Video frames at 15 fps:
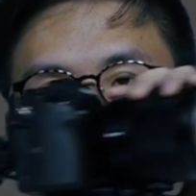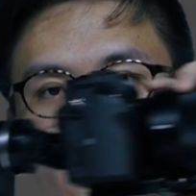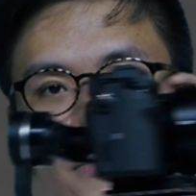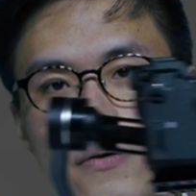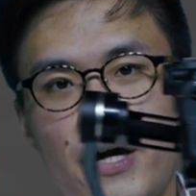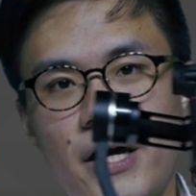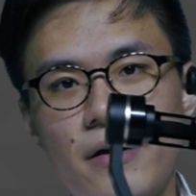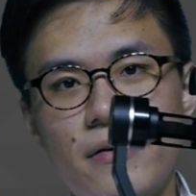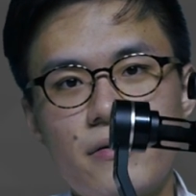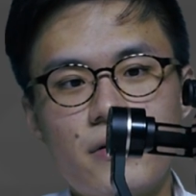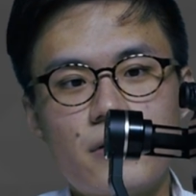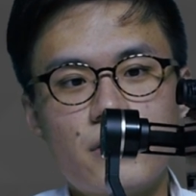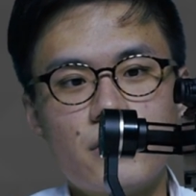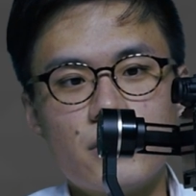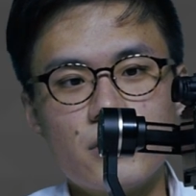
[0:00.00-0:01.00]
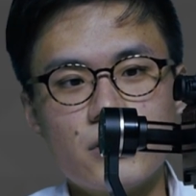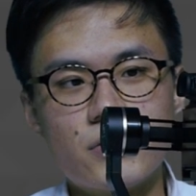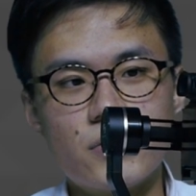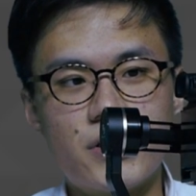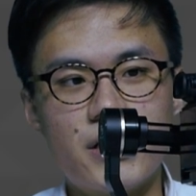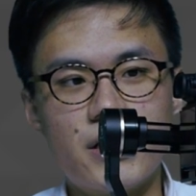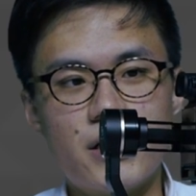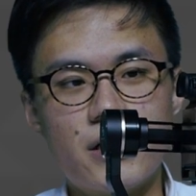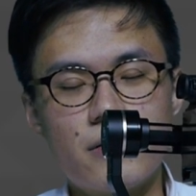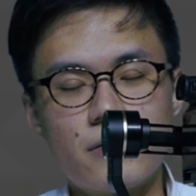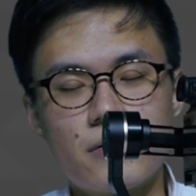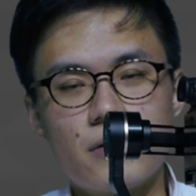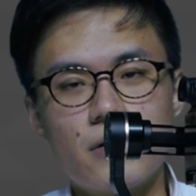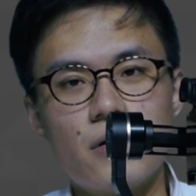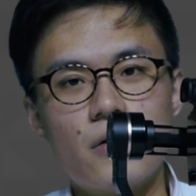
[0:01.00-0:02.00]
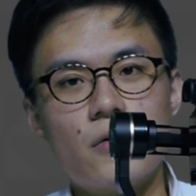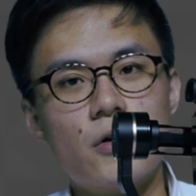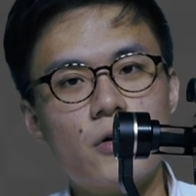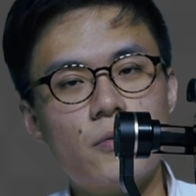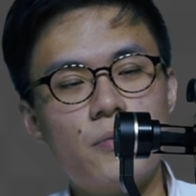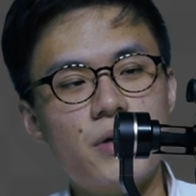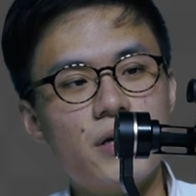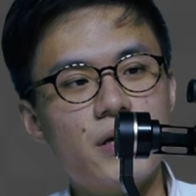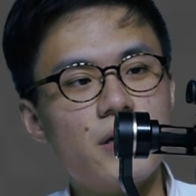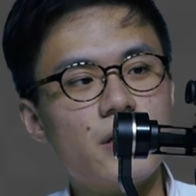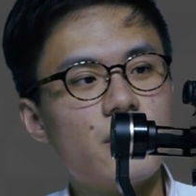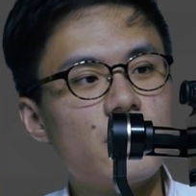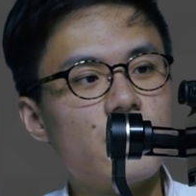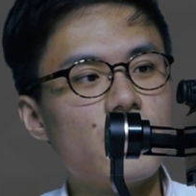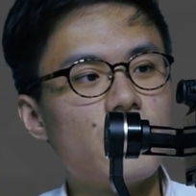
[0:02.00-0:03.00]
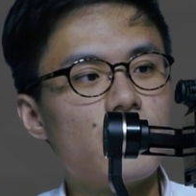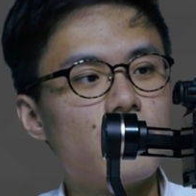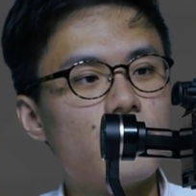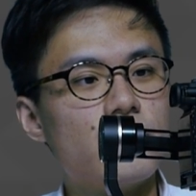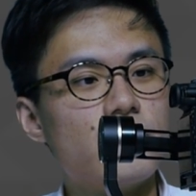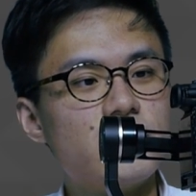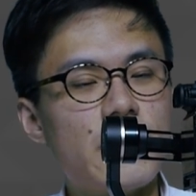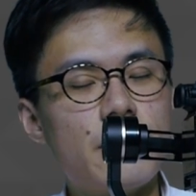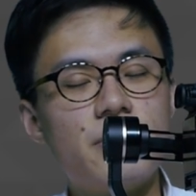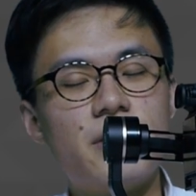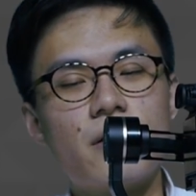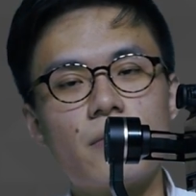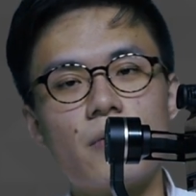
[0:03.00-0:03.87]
Okay, so here will be, same thing,